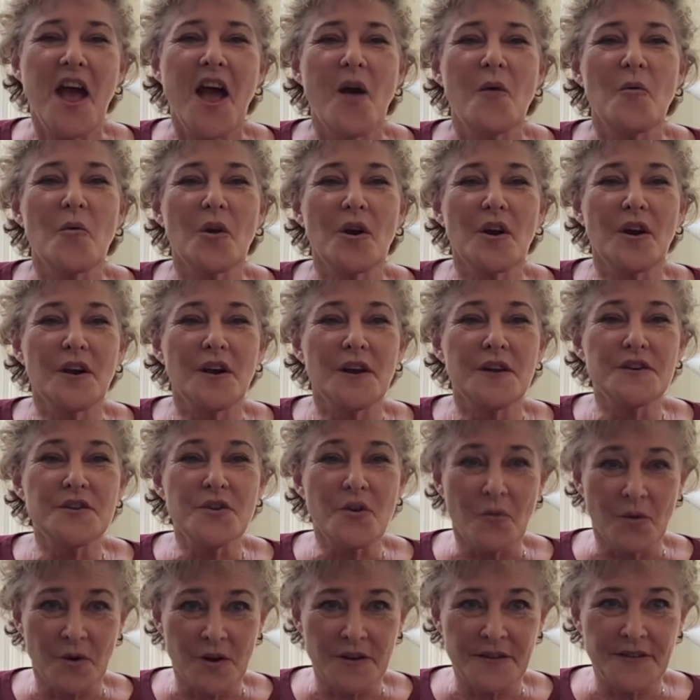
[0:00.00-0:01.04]
We're
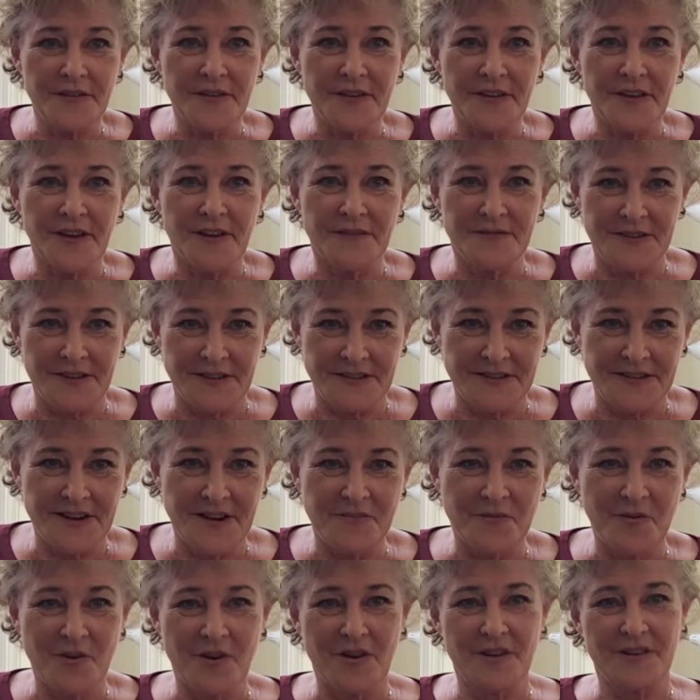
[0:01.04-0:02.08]
north of Disney
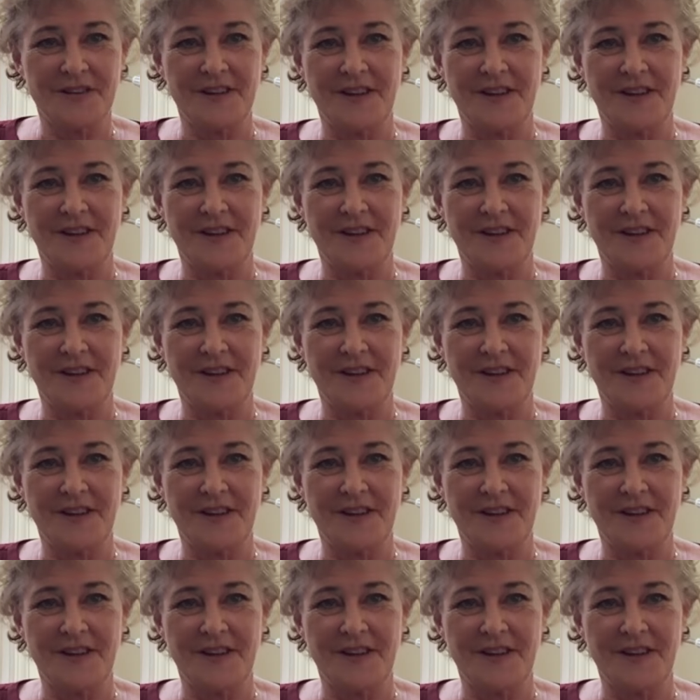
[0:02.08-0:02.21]
World.